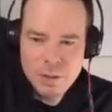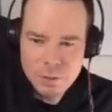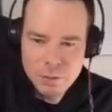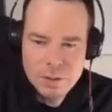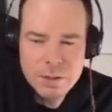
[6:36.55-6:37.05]

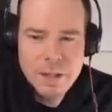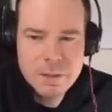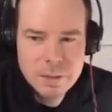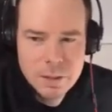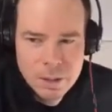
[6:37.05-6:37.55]
So in this
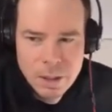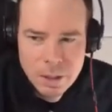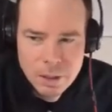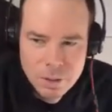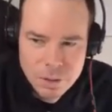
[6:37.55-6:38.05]
case, a
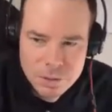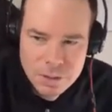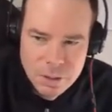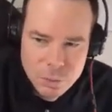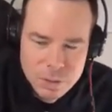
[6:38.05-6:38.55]
longer
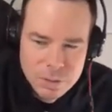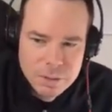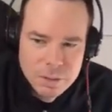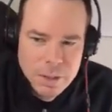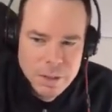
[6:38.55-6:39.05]

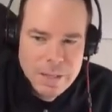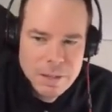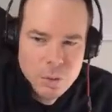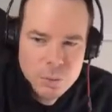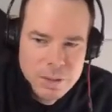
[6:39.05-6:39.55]
sequence
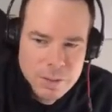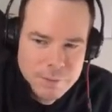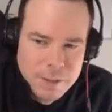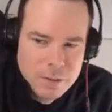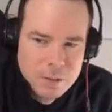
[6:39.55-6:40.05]
that only
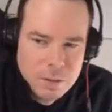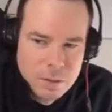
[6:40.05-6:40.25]
affects